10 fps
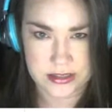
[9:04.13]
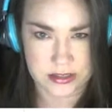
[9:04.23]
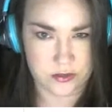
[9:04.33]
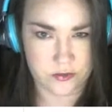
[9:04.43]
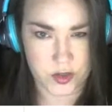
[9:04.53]

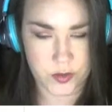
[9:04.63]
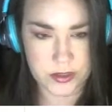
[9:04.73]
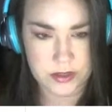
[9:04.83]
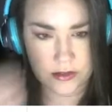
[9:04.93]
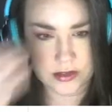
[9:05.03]
like the foam
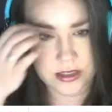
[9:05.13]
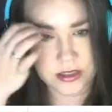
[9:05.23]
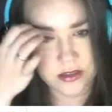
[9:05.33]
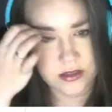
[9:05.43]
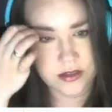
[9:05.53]
and
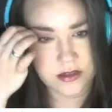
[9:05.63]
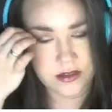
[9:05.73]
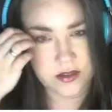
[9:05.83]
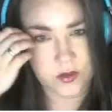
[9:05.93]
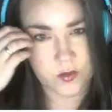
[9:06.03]
everything.
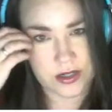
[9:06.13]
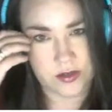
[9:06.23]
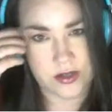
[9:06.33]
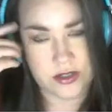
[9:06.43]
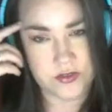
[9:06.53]

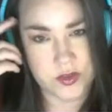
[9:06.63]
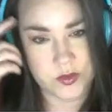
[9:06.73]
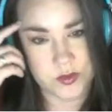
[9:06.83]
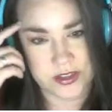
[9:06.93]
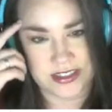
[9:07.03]
Wow, I feel
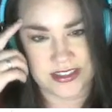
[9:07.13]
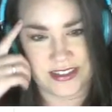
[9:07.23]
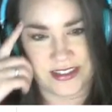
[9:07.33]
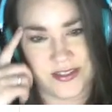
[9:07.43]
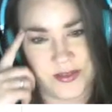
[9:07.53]
really,
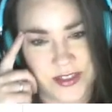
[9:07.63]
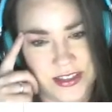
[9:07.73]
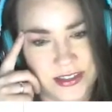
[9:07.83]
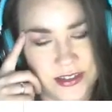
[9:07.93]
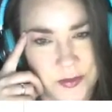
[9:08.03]

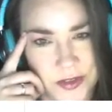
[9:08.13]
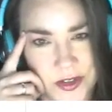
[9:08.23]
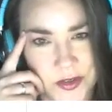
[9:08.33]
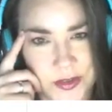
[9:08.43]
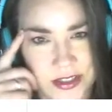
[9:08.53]
really dumb
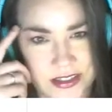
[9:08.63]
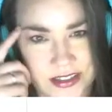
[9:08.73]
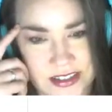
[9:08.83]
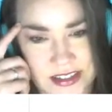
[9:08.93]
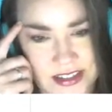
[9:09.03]
though,
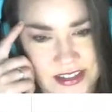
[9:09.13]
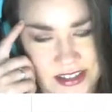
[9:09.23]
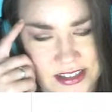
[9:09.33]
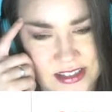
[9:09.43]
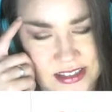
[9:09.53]

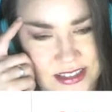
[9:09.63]
because